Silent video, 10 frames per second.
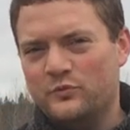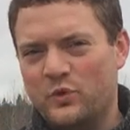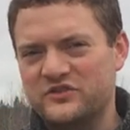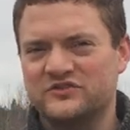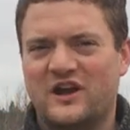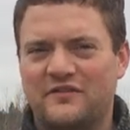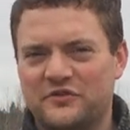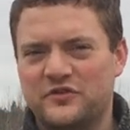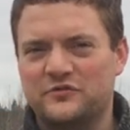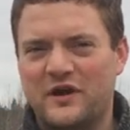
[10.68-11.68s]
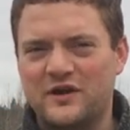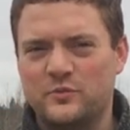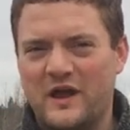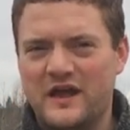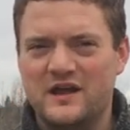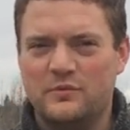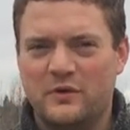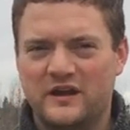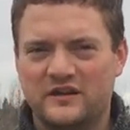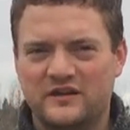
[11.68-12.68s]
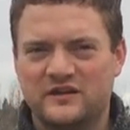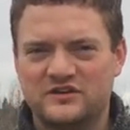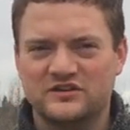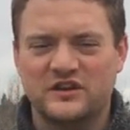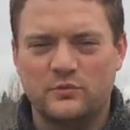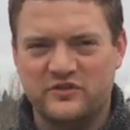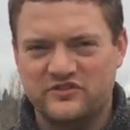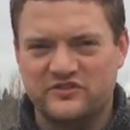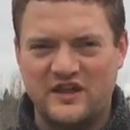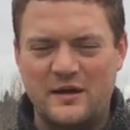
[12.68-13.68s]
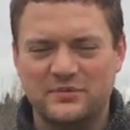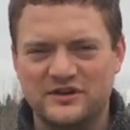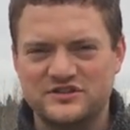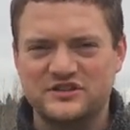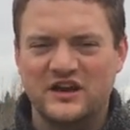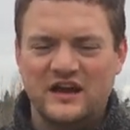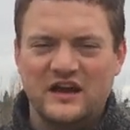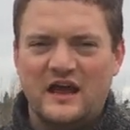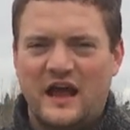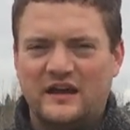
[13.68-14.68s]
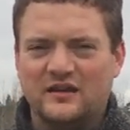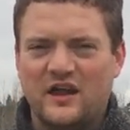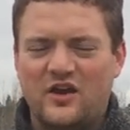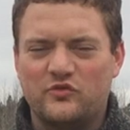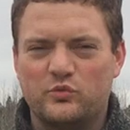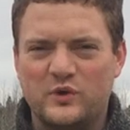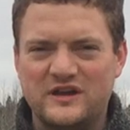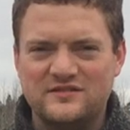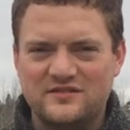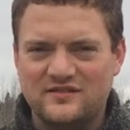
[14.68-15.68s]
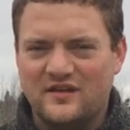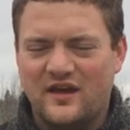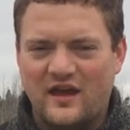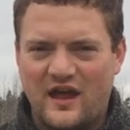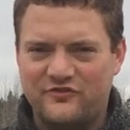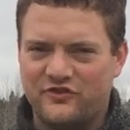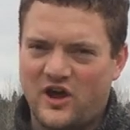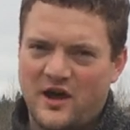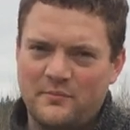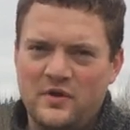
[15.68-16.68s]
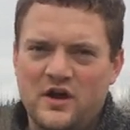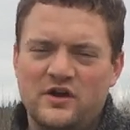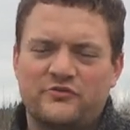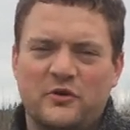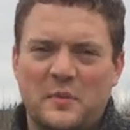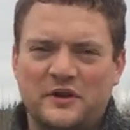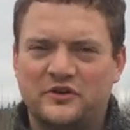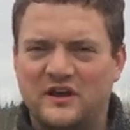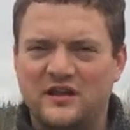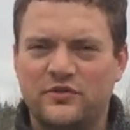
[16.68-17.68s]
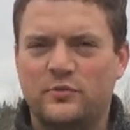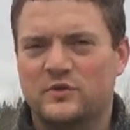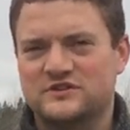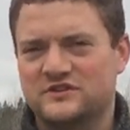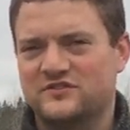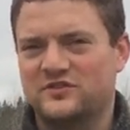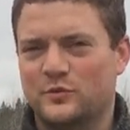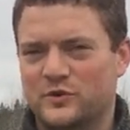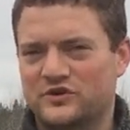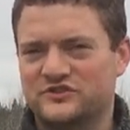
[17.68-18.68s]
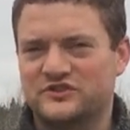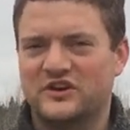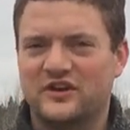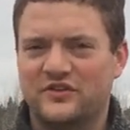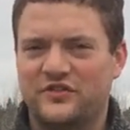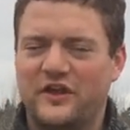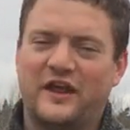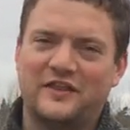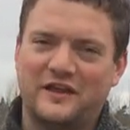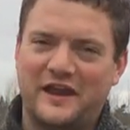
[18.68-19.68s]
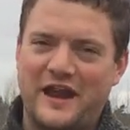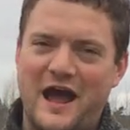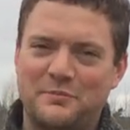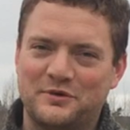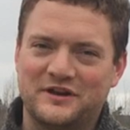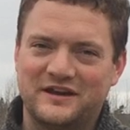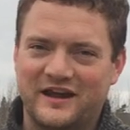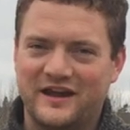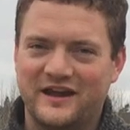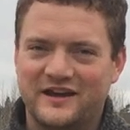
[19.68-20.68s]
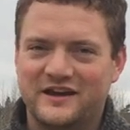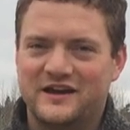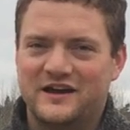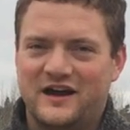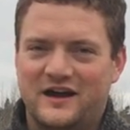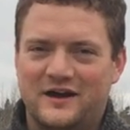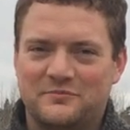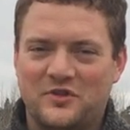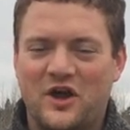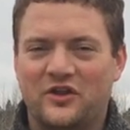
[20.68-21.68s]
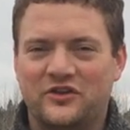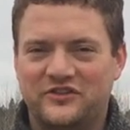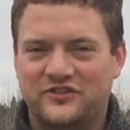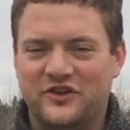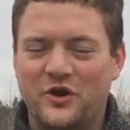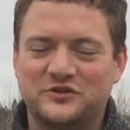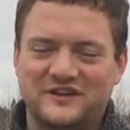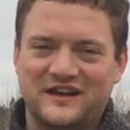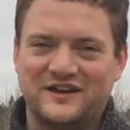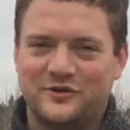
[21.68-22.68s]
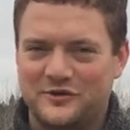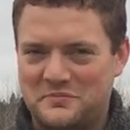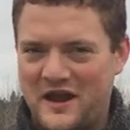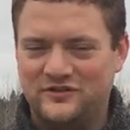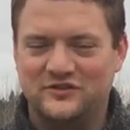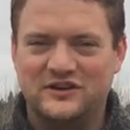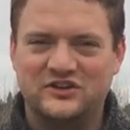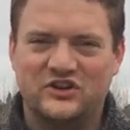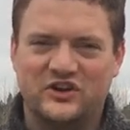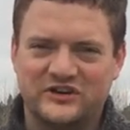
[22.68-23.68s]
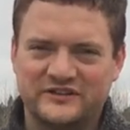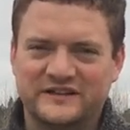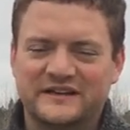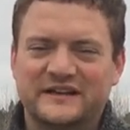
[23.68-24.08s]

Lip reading: wasn't covered the right way when it initially was established, and a lot of weeds have come from underneath, which is the worst thing that can happen in a no dig or back to Eden garden.